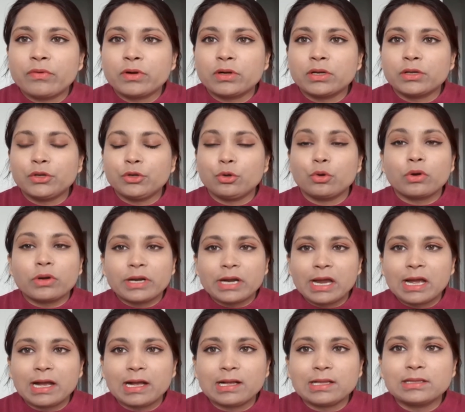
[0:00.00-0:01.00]
your
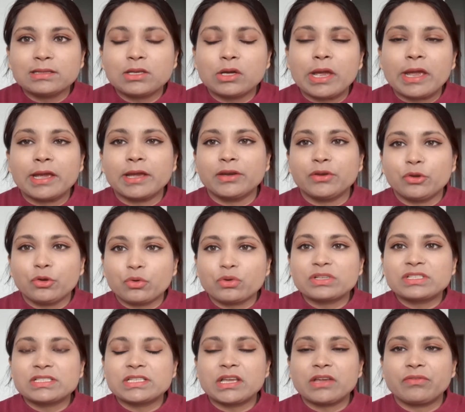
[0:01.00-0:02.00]
health and your
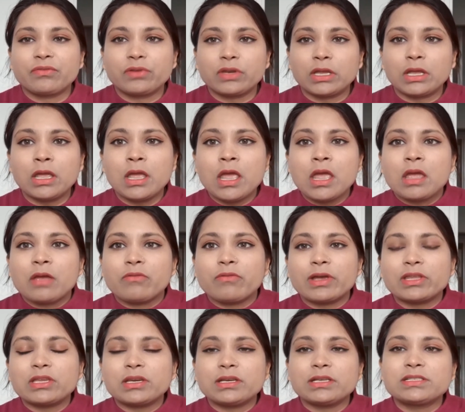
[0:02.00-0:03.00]
safety,
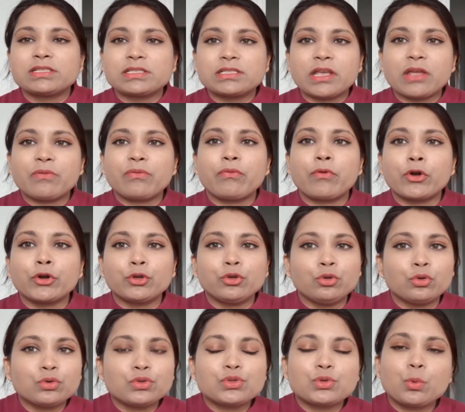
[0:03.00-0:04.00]
whether it's safe for
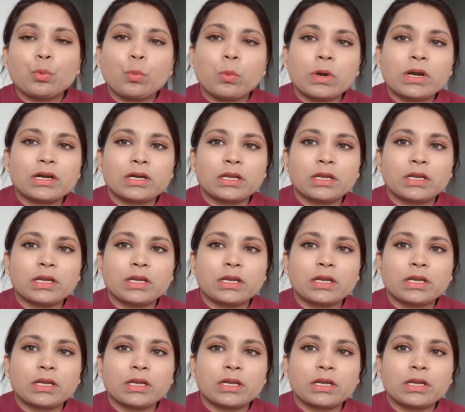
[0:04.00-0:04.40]
you to work